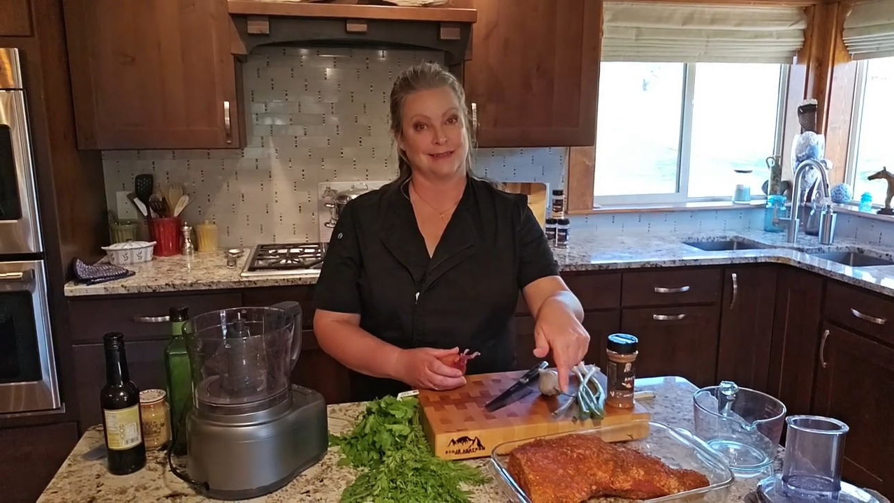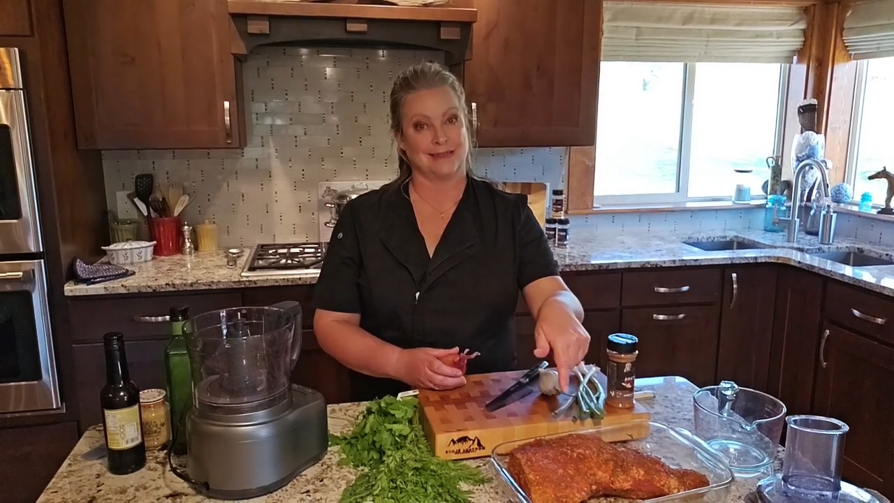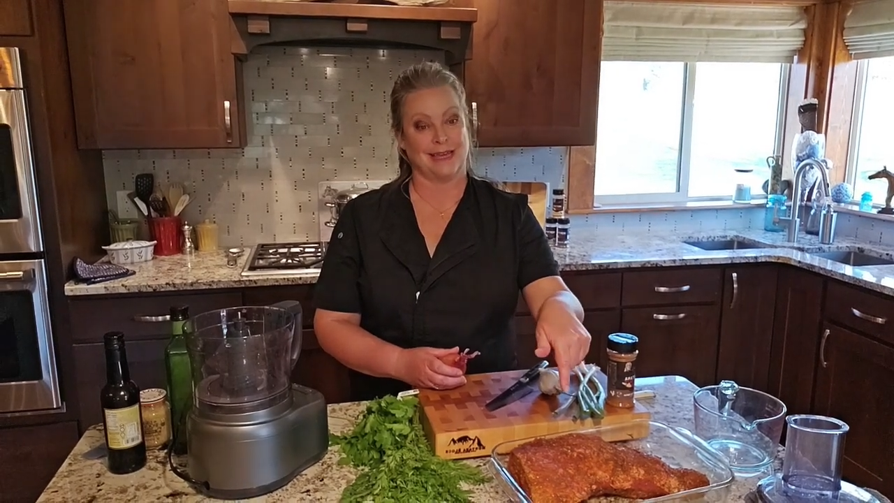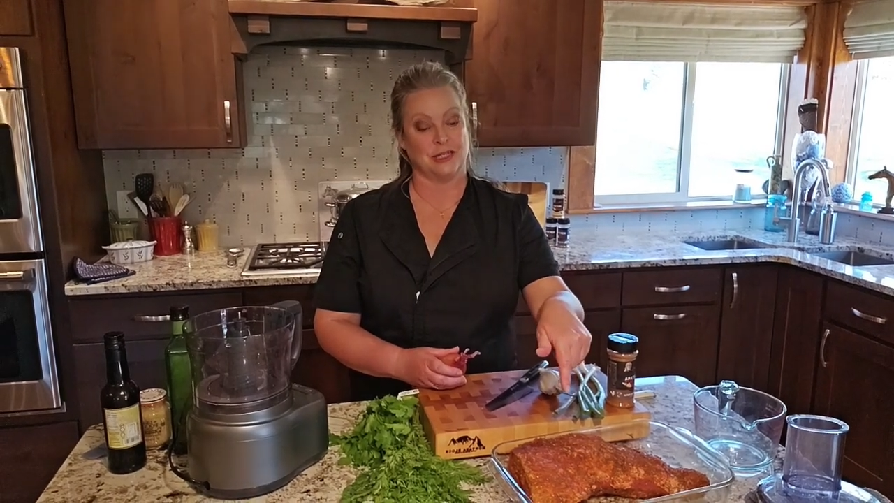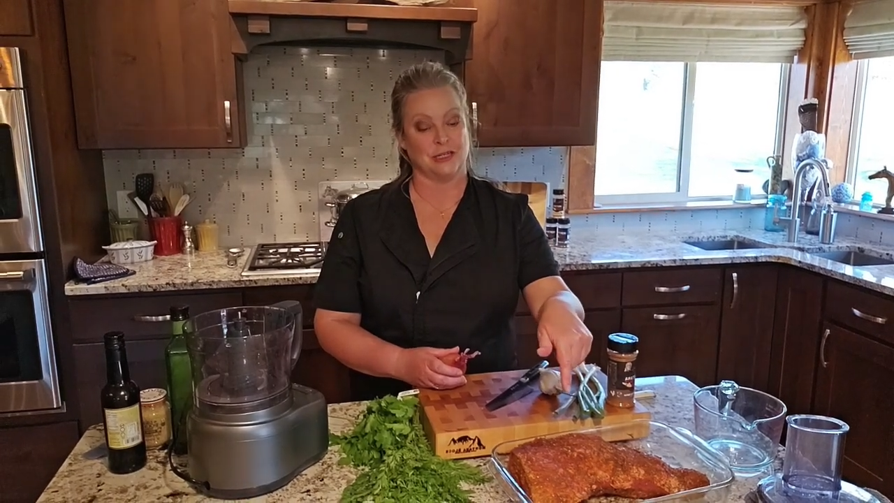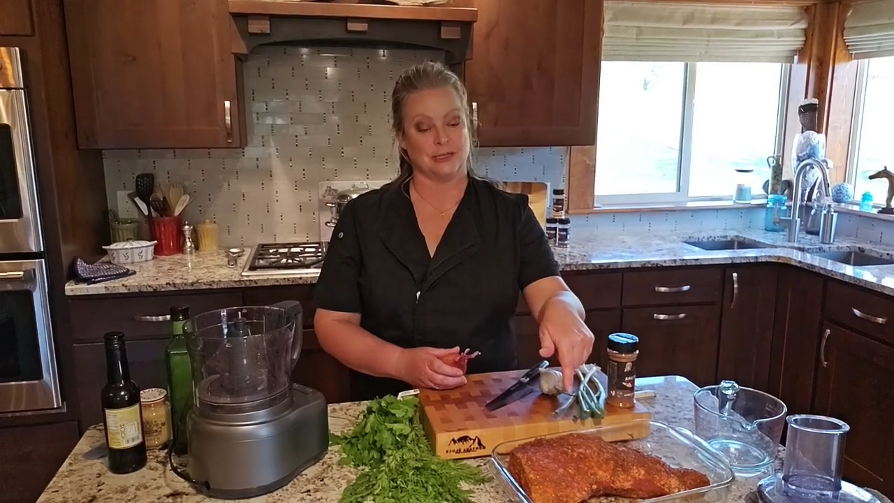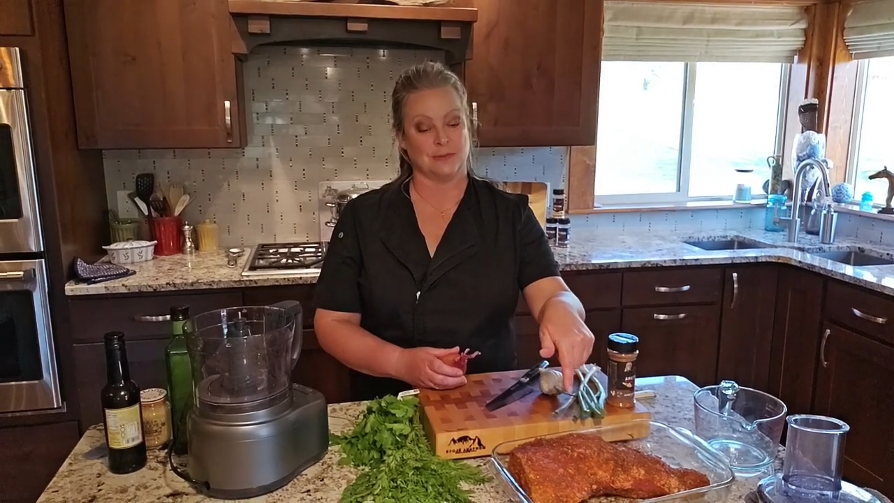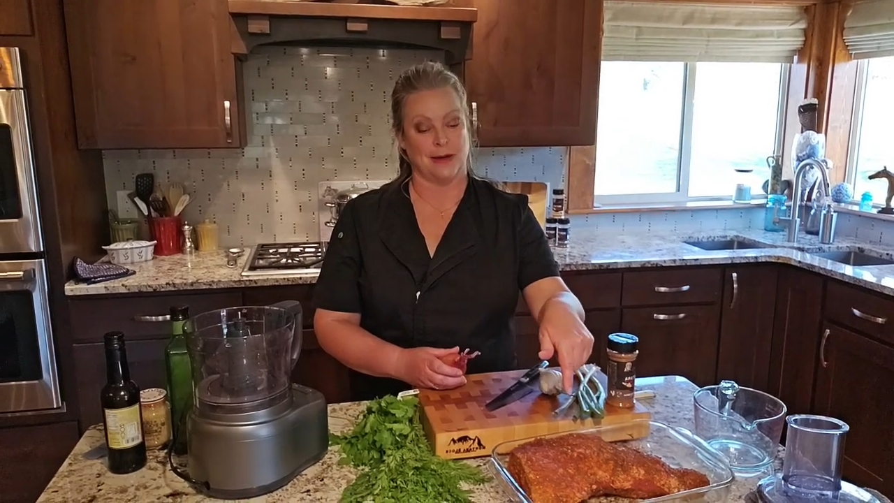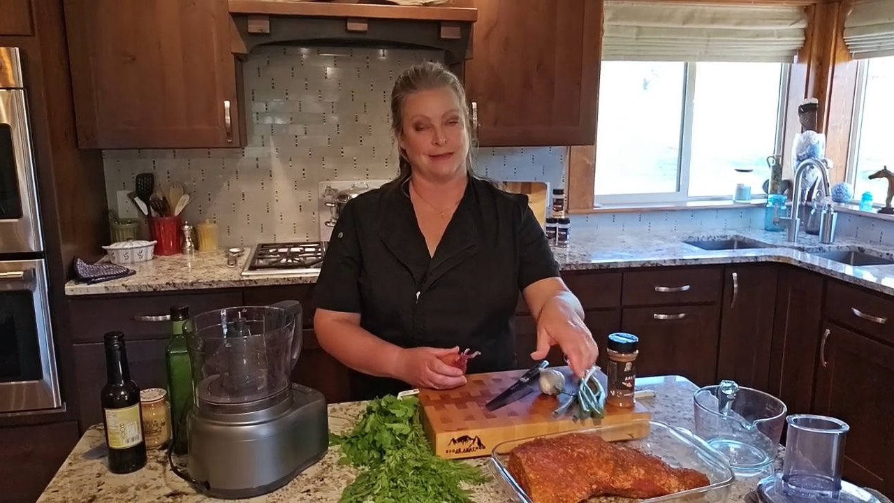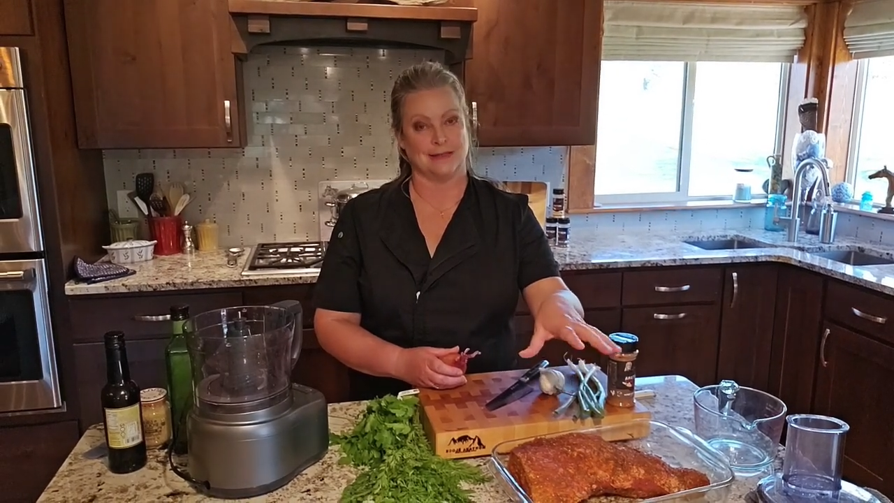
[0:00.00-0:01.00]
Cajun
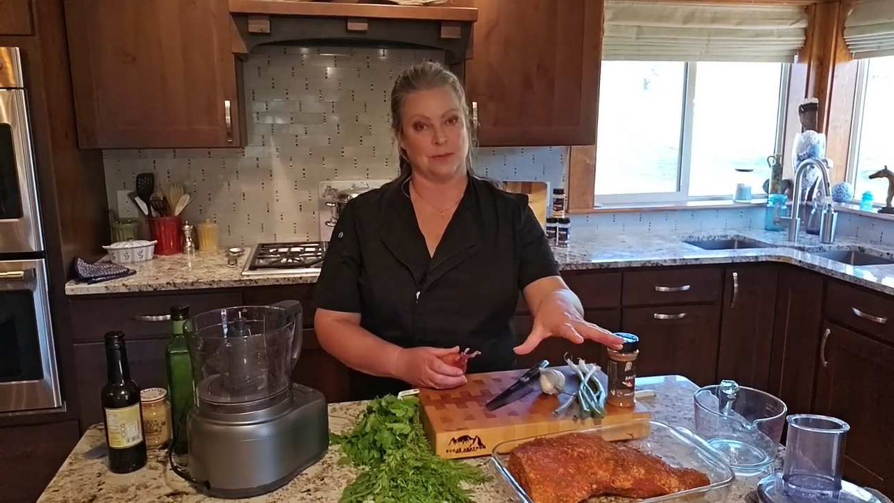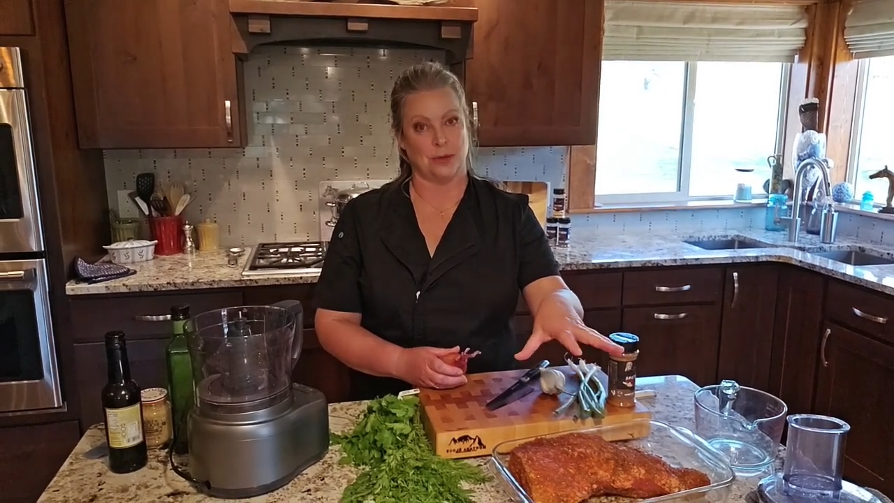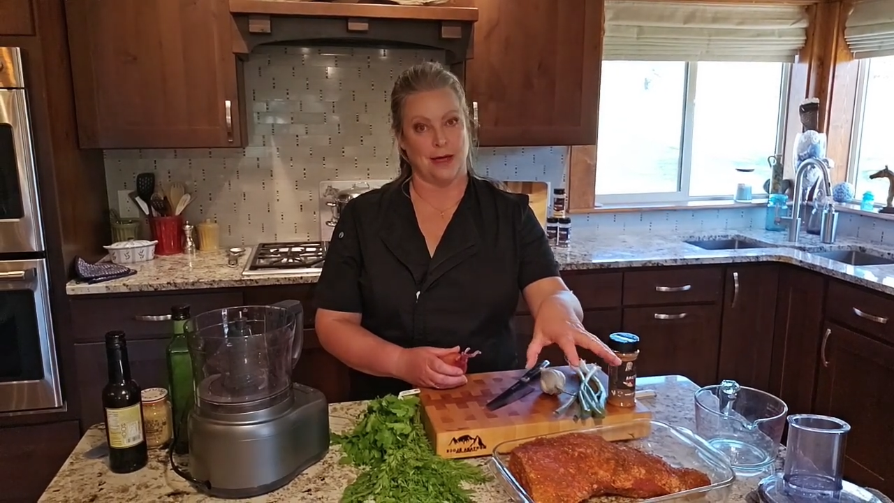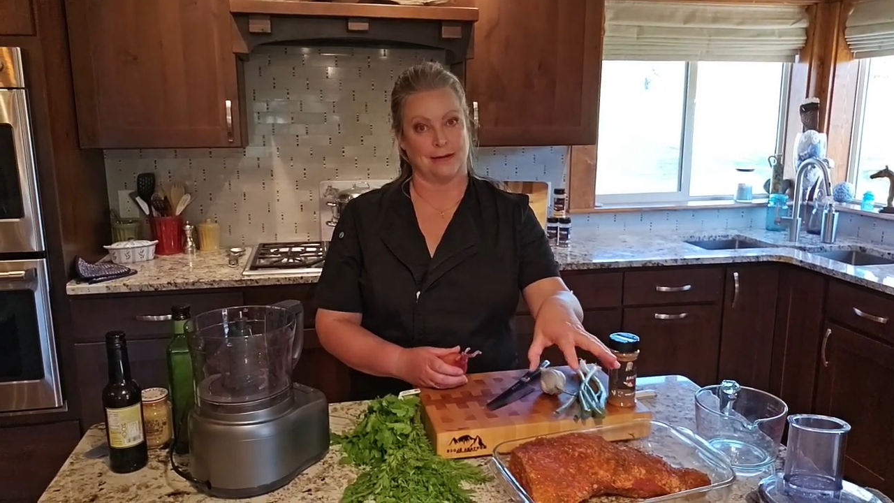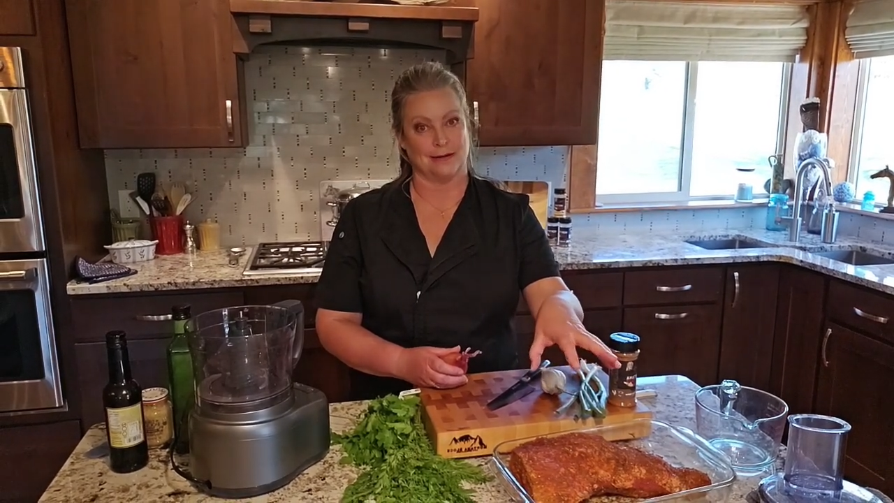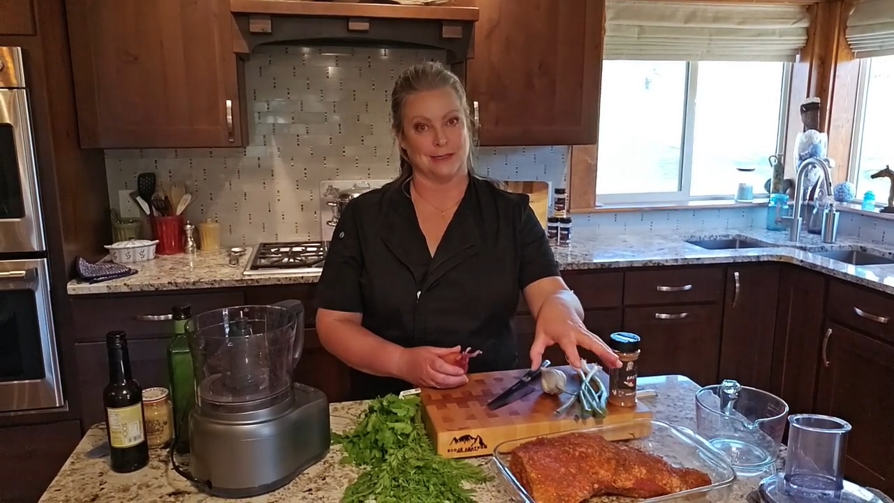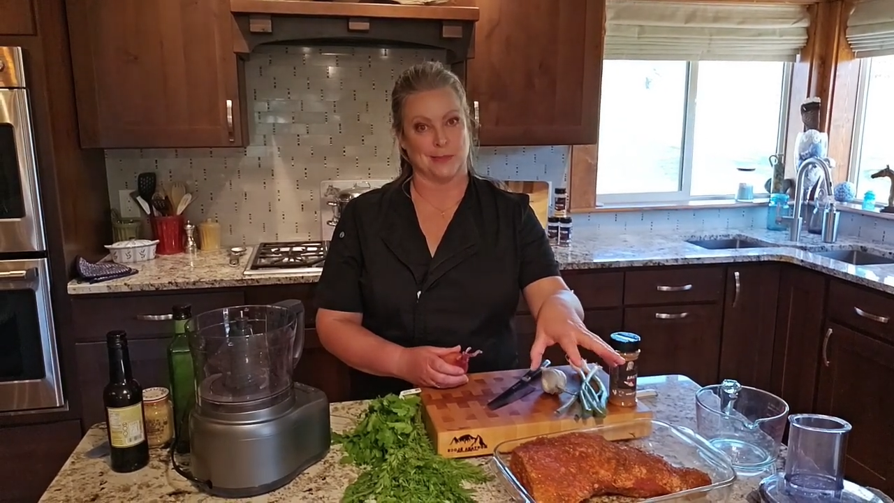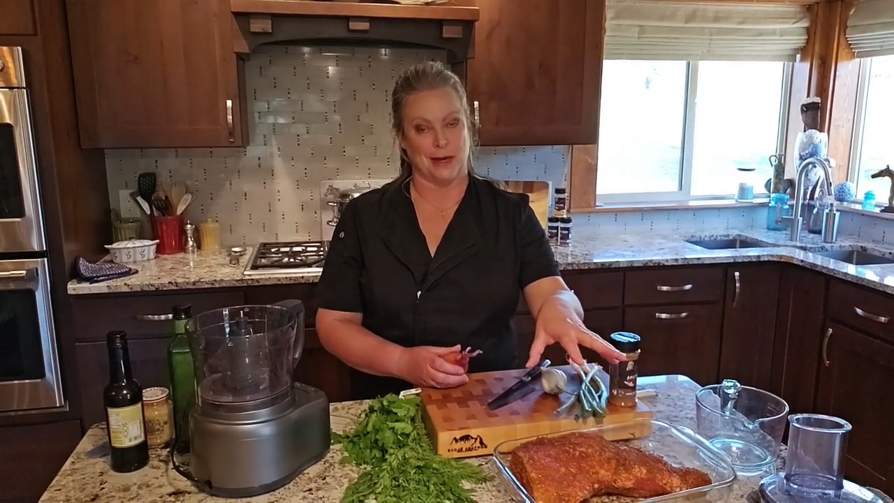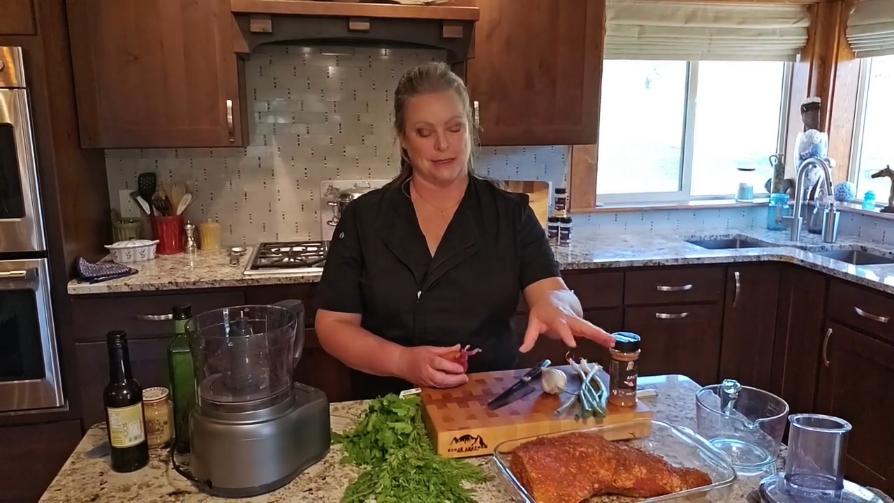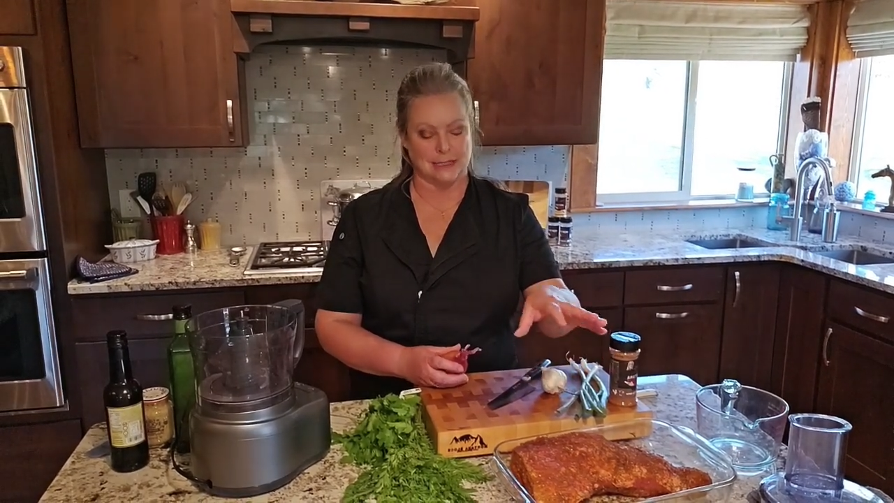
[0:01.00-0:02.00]
spice, that blackened
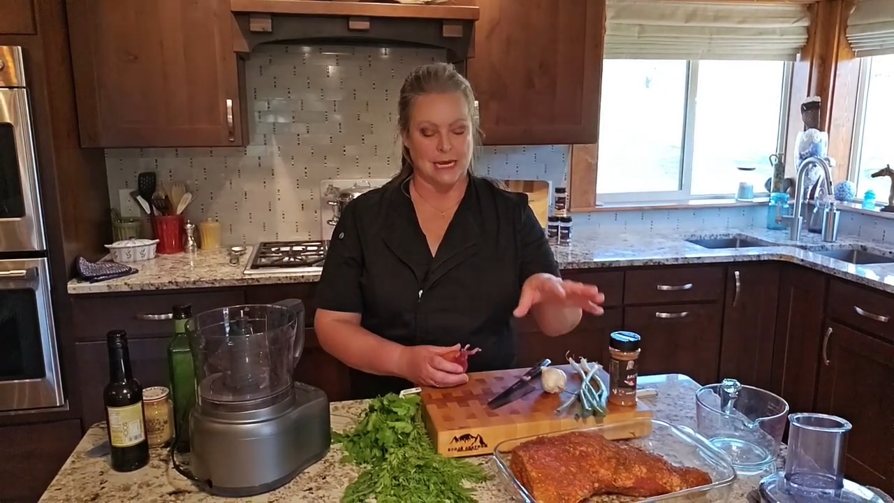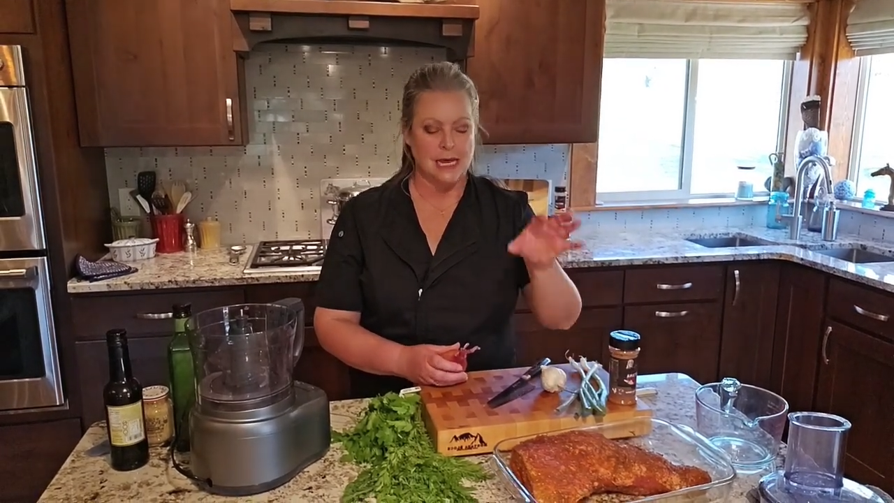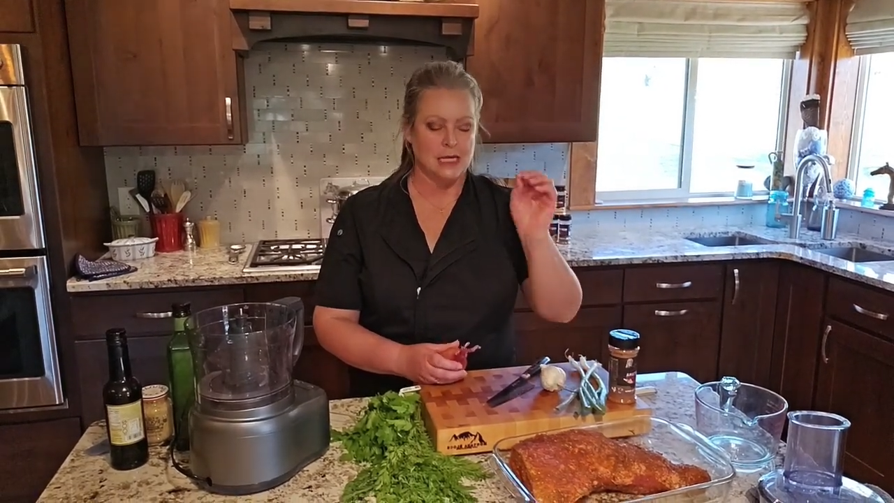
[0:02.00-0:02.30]
spice.